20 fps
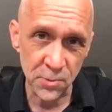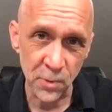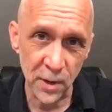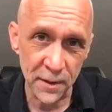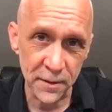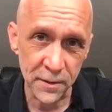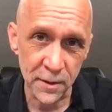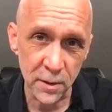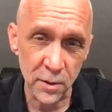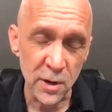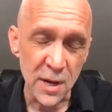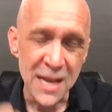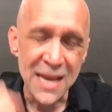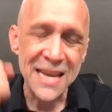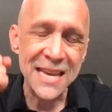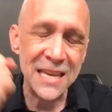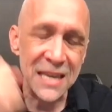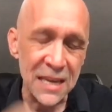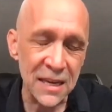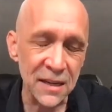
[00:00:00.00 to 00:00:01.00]
with you,
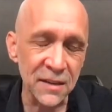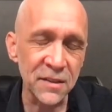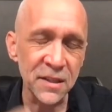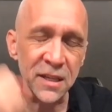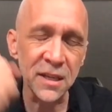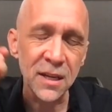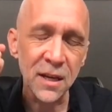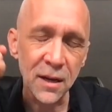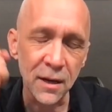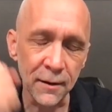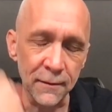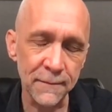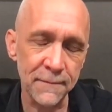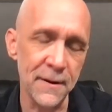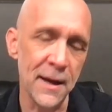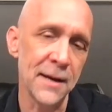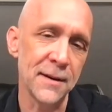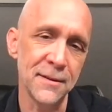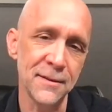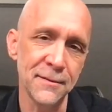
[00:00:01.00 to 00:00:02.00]
is it
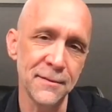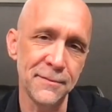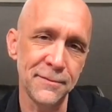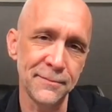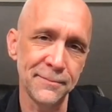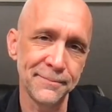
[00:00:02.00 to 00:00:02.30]
effective?